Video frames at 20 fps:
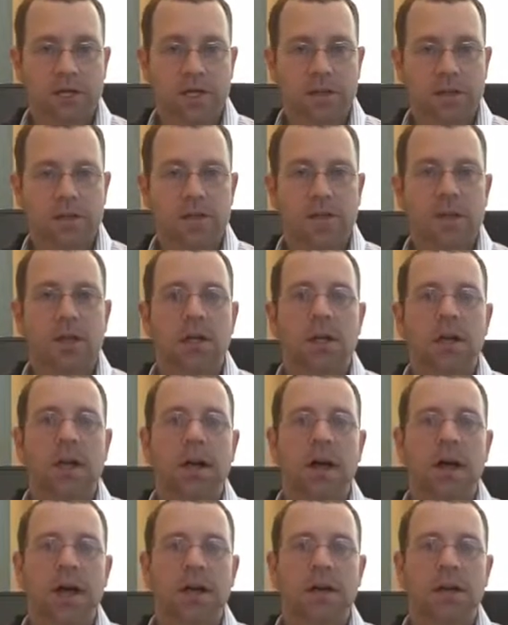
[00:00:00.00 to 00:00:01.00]
is
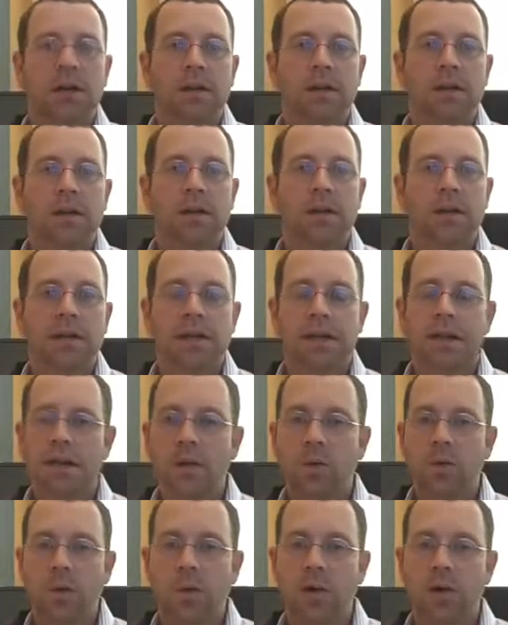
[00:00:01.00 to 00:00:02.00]
on the
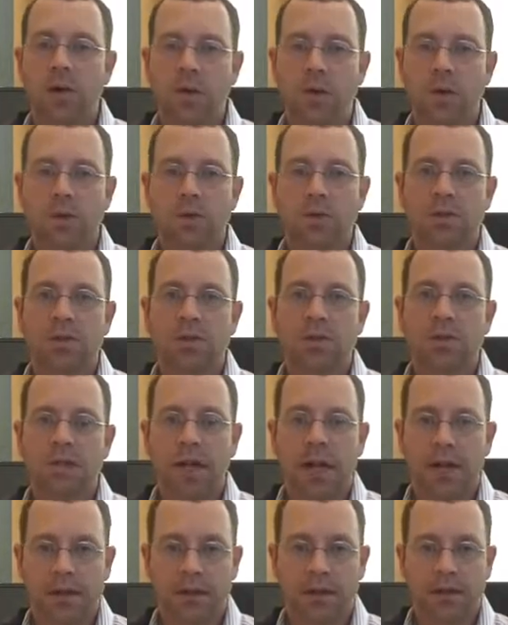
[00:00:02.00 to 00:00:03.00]
keyword that was
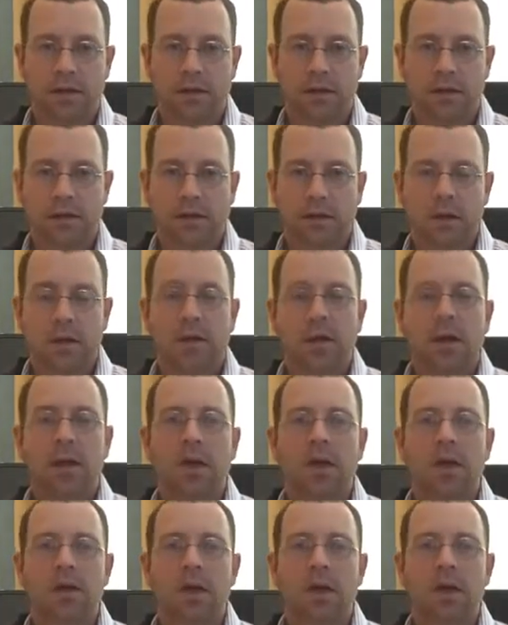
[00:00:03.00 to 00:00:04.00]
selected,
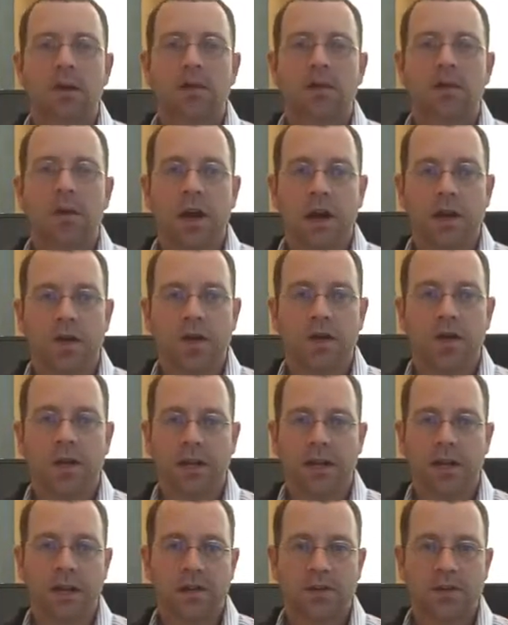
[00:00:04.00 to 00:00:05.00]
the tighter the
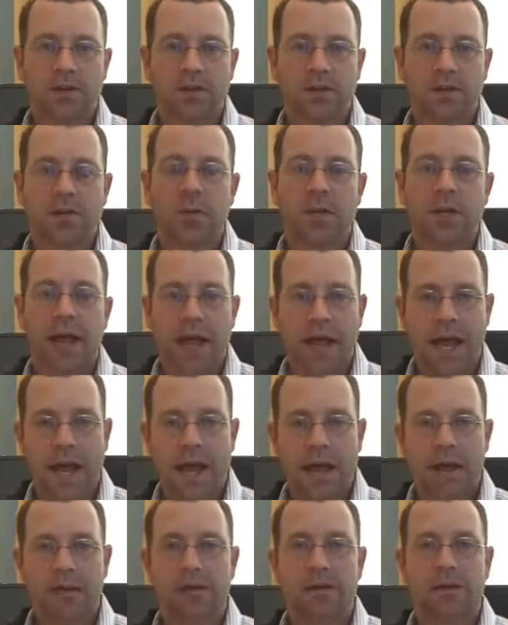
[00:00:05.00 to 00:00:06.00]
connection is between
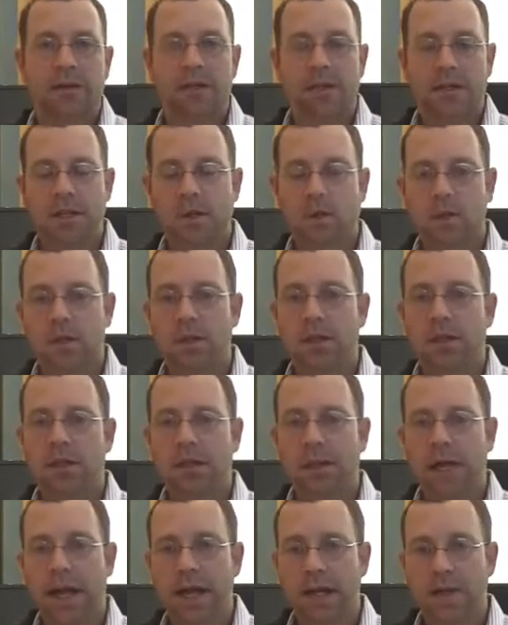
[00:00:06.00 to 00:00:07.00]
ad to keyword
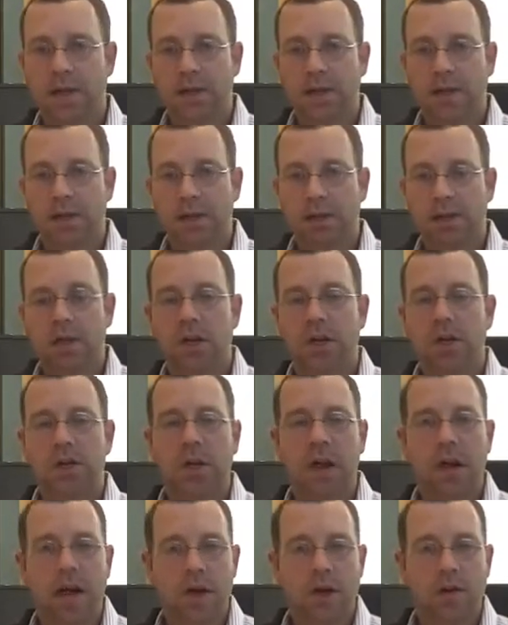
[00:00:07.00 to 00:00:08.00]
to landing page,
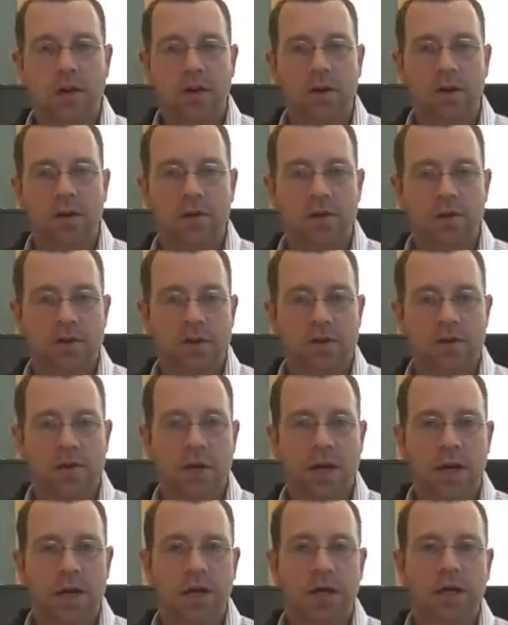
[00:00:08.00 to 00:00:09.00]
the higher your
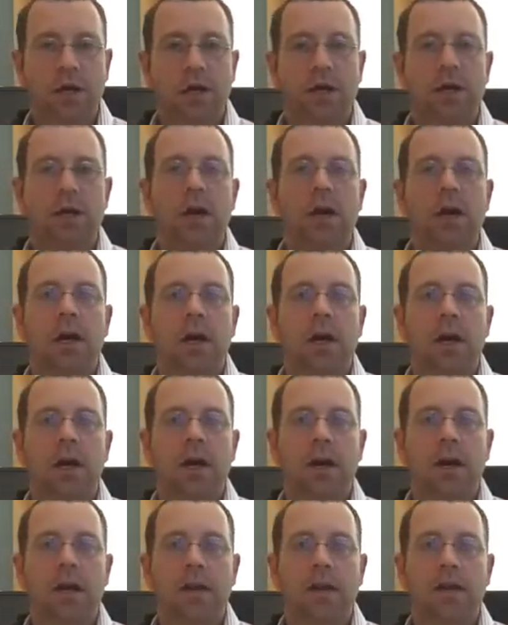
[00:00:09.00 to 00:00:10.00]
conversion rate,
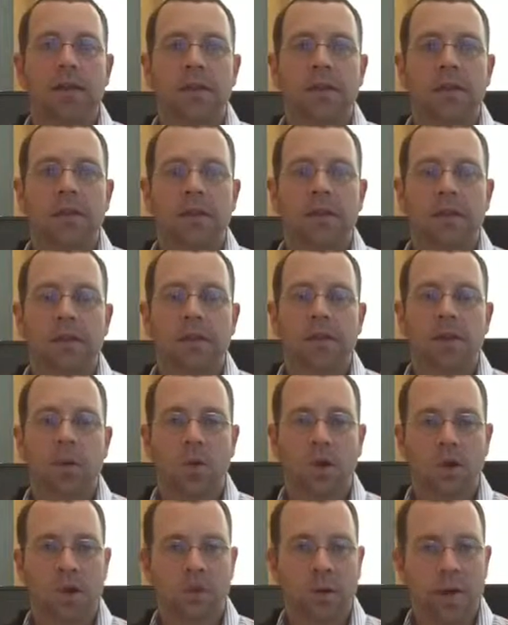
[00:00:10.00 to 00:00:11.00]
and the
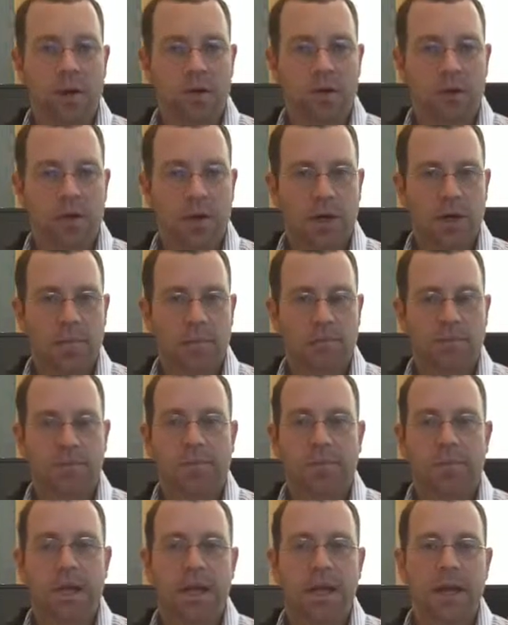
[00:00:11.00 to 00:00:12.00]
lower your bounce rate,
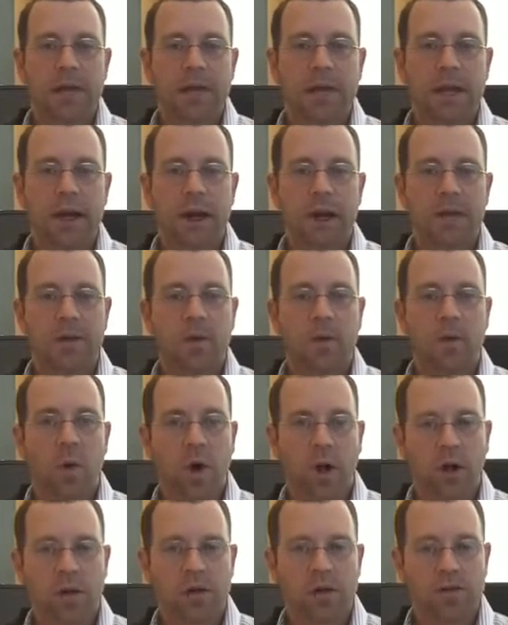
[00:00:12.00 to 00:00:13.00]
and the higher your
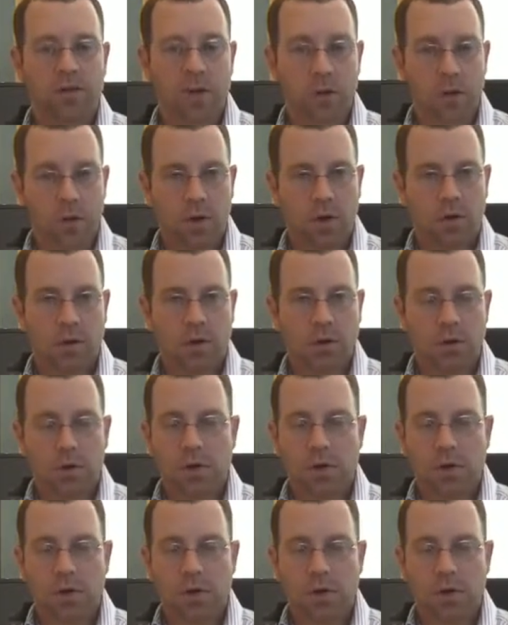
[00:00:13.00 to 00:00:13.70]
quality score.